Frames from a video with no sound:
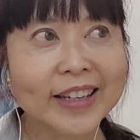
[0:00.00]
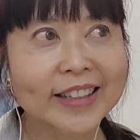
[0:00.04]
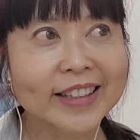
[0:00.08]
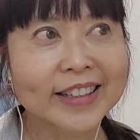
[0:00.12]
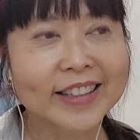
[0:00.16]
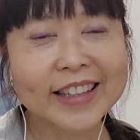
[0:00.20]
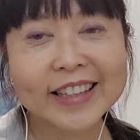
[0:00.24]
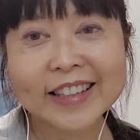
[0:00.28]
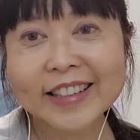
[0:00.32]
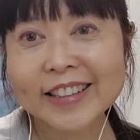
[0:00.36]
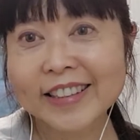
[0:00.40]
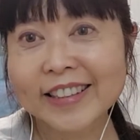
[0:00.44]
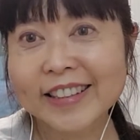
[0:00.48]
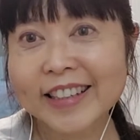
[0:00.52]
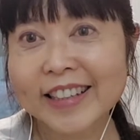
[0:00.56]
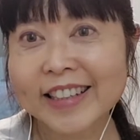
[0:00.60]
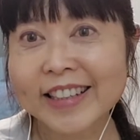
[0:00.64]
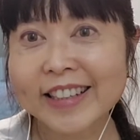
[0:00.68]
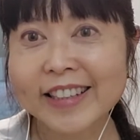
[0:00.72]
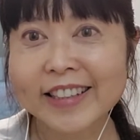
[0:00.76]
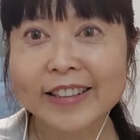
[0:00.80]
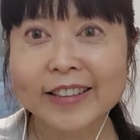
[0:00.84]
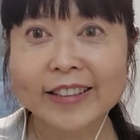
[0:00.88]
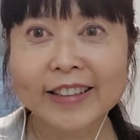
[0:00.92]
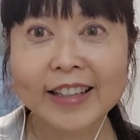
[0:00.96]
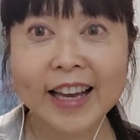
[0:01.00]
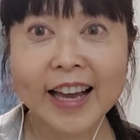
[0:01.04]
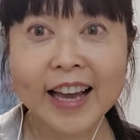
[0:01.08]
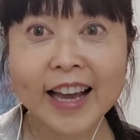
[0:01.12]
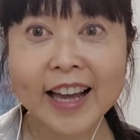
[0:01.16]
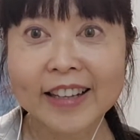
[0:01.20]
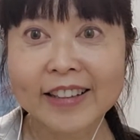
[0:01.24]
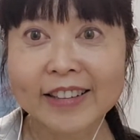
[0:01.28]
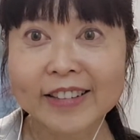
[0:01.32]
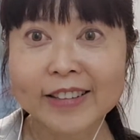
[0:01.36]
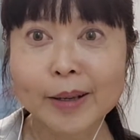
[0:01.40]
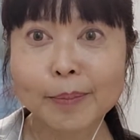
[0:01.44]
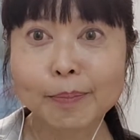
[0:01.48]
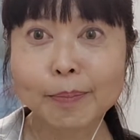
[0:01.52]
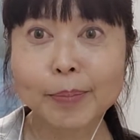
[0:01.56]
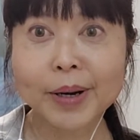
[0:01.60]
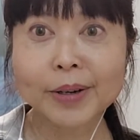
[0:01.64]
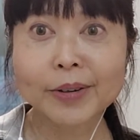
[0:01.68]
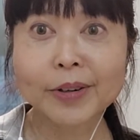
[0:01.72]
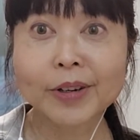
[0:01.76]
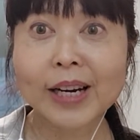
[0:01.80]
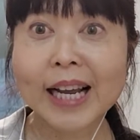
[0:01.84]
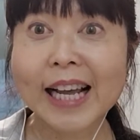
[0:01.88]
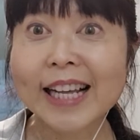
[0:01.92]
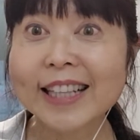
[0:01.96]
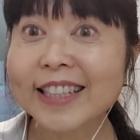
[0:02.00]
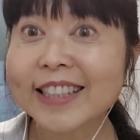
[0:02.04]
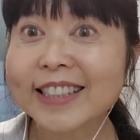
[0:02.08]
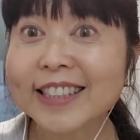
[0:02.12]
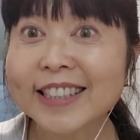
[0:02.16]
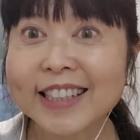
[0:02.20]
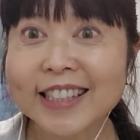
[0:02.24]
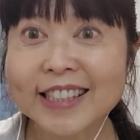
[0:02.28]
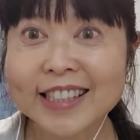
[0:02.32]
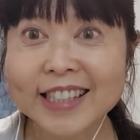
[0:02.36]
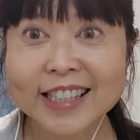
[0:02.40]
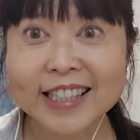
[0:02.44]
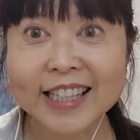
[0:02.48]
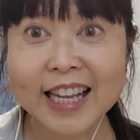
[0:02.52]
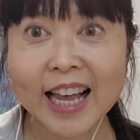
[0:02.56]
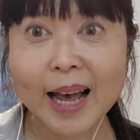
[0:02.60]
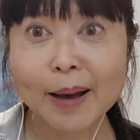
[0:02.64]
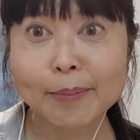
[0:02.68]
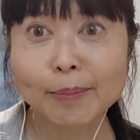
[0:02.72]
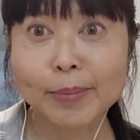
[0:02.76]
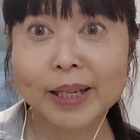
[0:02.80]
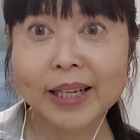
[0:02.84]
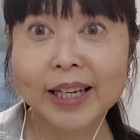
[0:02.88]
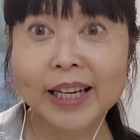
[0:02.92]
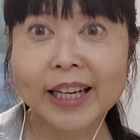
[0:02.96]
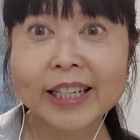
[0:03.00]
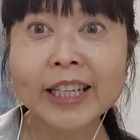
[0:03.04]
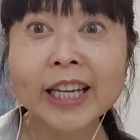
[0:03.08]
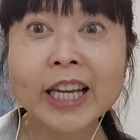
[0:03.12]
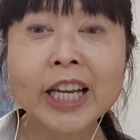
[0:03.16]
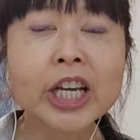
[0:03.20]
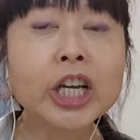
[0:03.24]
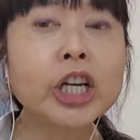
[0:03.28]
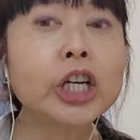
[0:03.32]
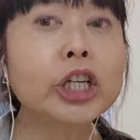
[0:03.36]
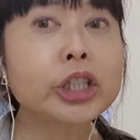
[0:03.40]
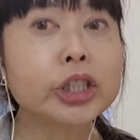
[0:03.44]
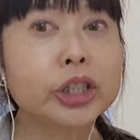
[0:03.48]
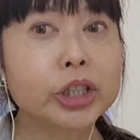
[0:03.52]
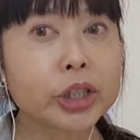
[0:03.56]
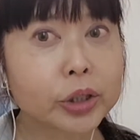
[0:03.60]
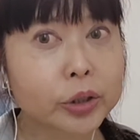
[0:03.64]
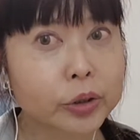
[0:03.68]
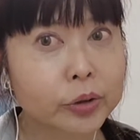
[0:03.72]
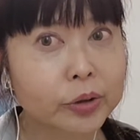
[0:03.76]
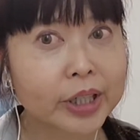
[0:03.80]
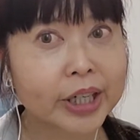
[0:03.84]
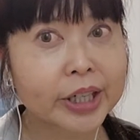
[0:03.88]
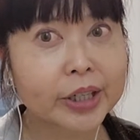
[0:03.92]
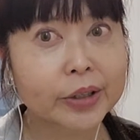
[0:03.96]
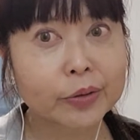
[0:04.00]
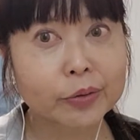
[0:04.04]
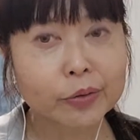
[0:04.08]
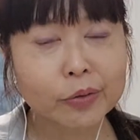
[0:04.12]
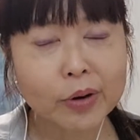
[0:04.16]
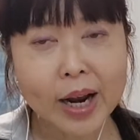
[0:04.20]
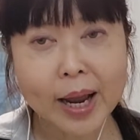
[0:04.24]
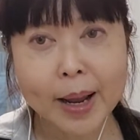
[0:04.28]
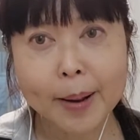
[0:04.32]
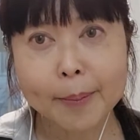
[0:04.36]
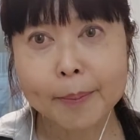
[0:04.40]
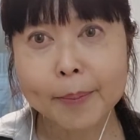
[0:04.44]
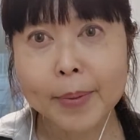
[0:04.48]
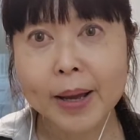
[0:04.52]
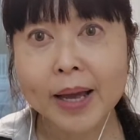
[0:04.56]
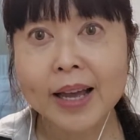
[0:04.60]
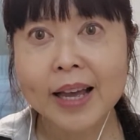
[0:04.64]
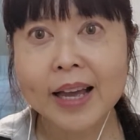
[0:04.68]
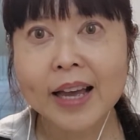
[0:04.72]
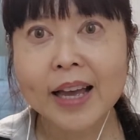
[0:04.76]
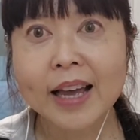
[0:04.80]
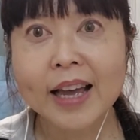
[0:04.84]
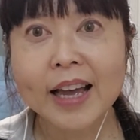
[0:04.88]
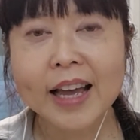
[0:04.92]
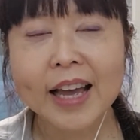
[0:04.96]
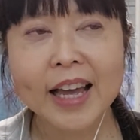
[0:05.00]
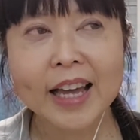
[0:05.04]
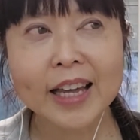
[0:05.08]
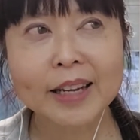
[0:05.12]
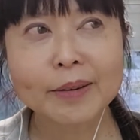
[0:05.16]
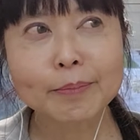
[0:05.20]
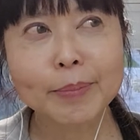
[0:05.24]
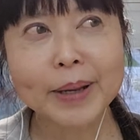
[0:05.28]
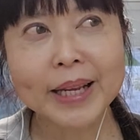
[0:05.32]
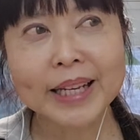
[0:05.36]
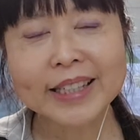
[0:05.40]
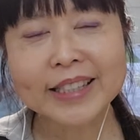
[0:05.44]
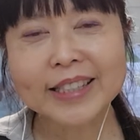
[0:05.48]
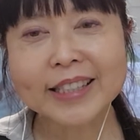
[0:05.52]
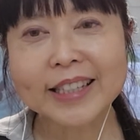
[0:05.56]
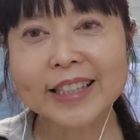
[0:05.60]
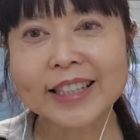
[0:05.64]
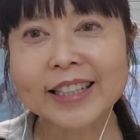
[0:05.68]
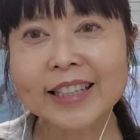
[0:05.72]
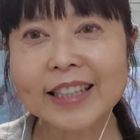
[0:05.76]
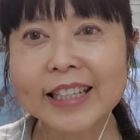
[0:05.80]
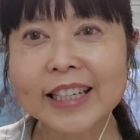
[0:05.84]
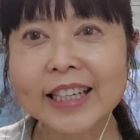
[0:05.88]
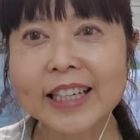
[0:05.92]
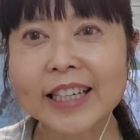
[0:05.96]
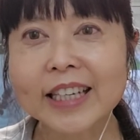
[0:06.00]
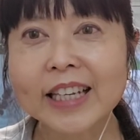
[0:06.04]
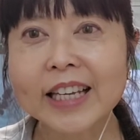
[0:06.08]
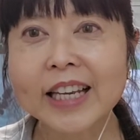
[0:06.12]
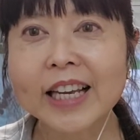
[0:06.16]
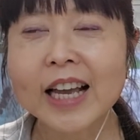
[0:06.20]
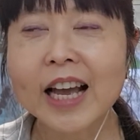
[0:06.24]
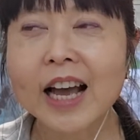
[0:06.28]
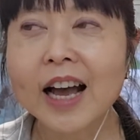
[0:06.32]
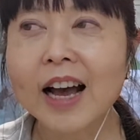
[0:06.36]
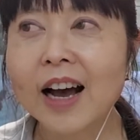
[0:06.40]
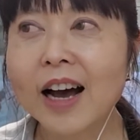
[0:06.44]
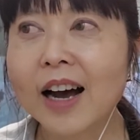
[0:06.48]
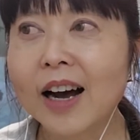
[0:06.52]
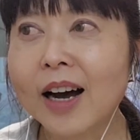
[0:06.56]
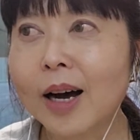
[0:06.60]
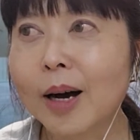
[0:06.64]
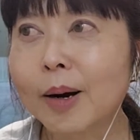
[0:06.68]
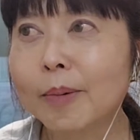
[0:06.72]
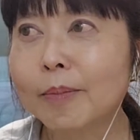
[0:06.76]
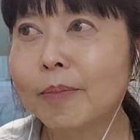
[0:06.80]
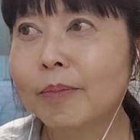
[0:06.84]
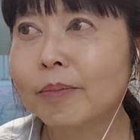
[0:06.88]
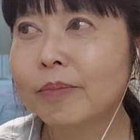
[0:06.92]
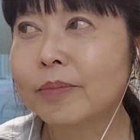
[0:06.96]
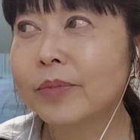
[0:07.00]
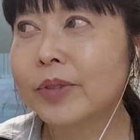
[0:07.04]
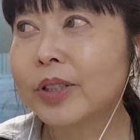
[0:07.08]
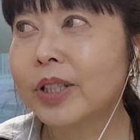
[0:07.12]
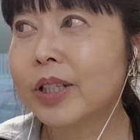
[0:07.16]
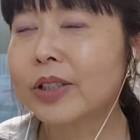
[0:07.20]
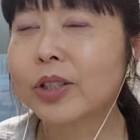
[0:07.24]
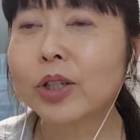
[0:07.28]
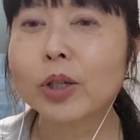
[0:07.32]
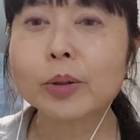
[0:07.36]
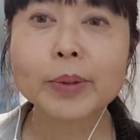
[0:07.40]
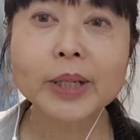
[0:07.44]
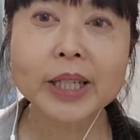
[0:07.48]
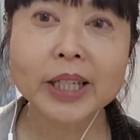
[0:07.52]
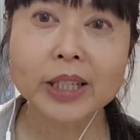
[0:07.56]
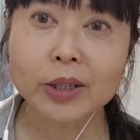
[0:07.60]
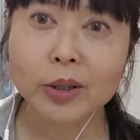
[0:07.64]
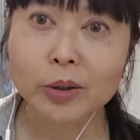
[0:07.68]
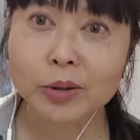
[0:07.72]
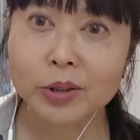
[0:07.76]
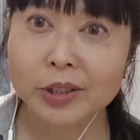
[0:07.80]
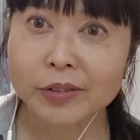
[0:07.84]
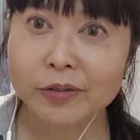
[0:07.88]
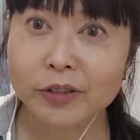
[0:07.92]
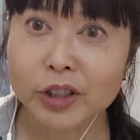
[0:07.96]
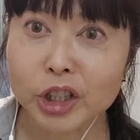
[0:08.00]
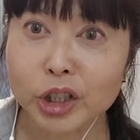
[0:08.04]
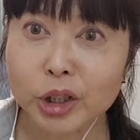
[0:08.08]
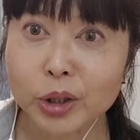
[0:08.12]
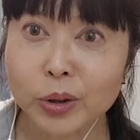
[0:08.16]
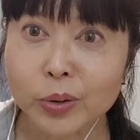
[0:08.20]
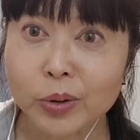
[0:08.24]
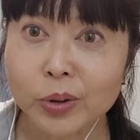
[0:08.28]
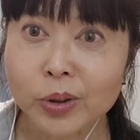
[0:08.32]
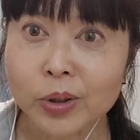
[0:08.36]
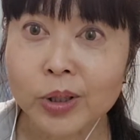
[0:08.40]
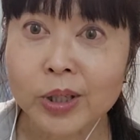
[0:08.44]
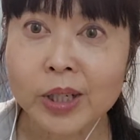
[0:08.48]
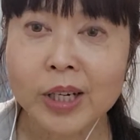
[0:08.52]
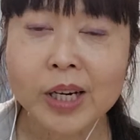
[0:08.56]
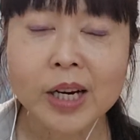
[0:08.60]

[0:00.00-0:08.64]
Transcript: they think that the paralysis is happening during REM. And basically, nobody knows for sure,